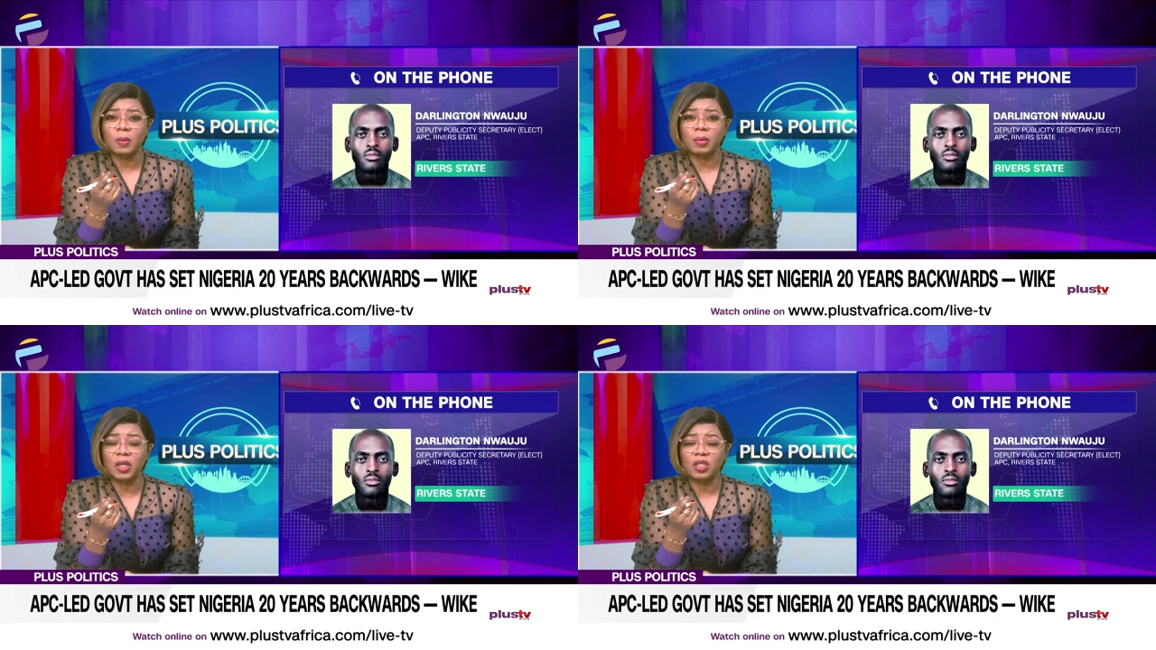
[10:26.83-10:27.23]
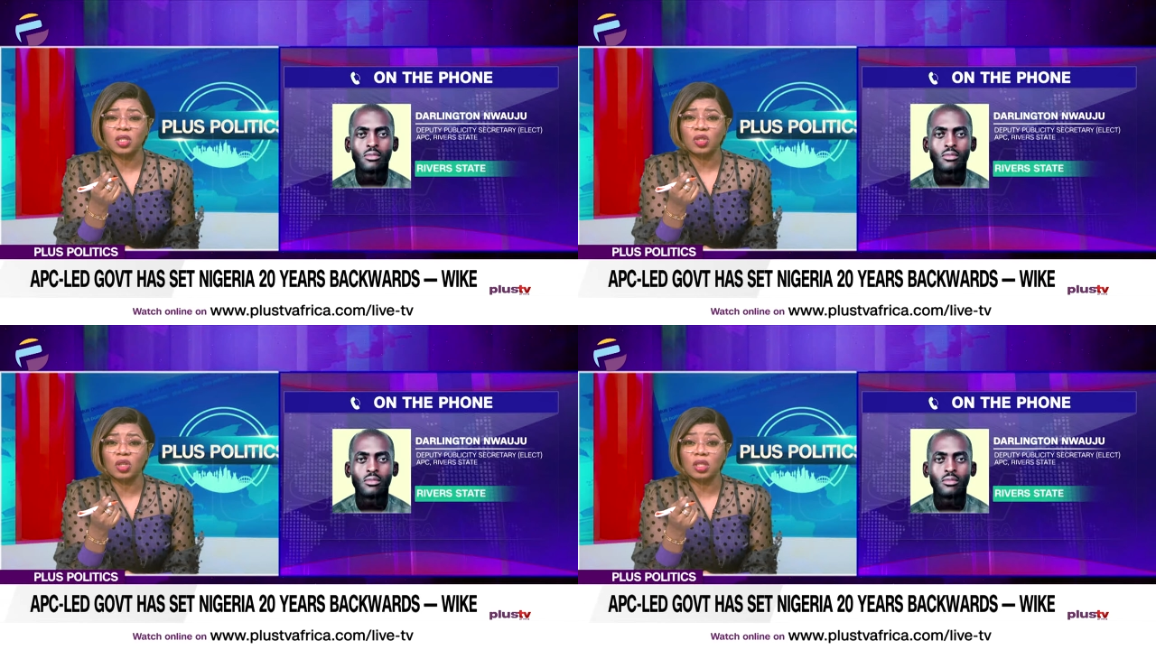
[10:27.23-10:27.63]
Speaker 1: Because it's
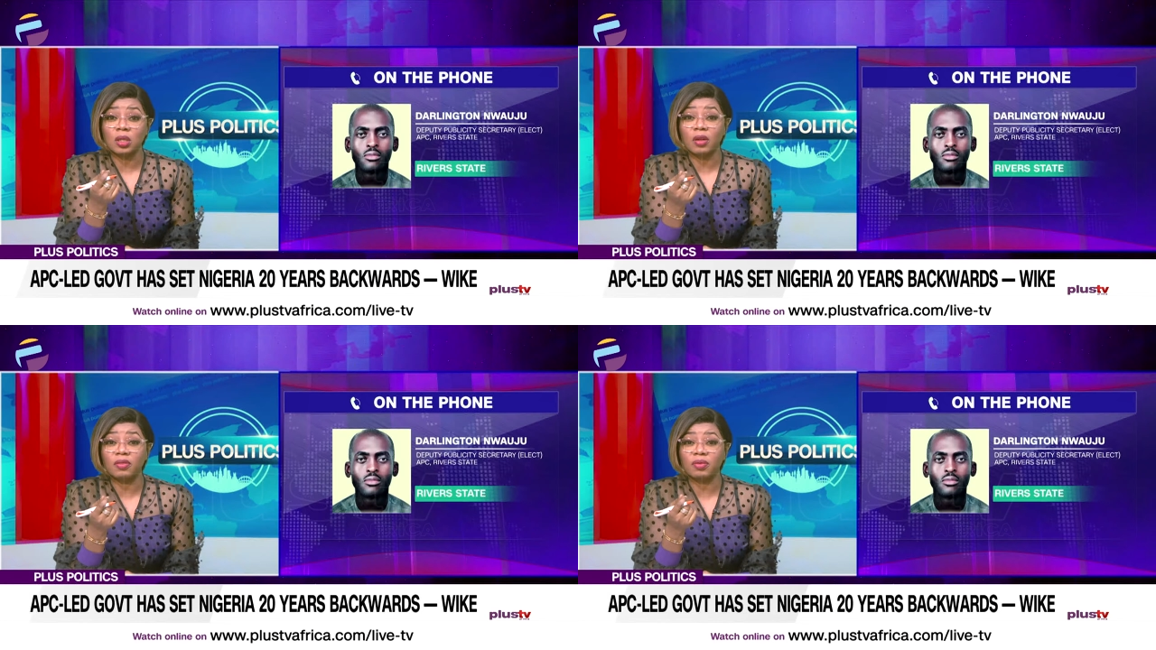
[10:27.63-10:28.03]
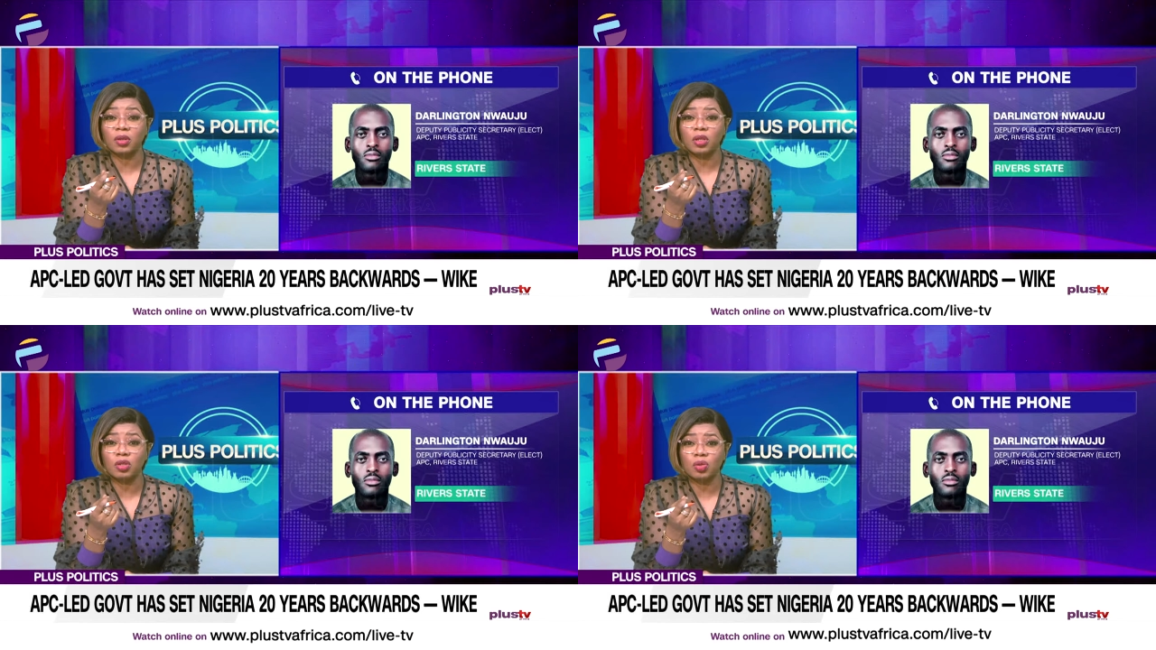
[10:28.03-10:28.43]
not enough for
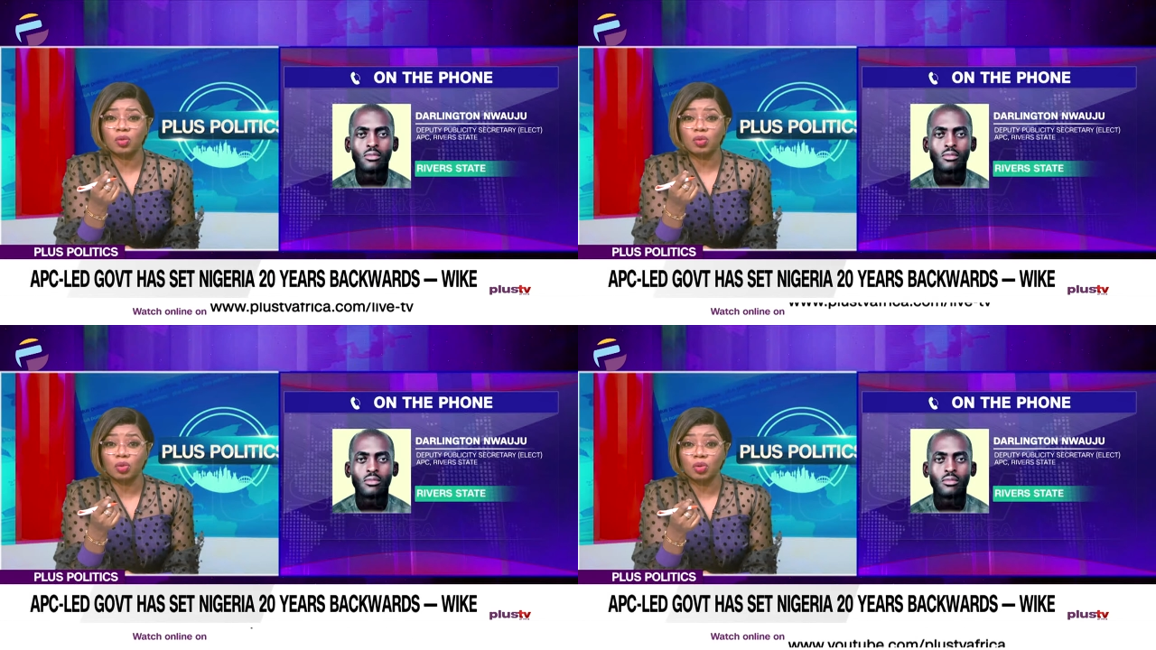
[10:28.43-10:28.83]
you to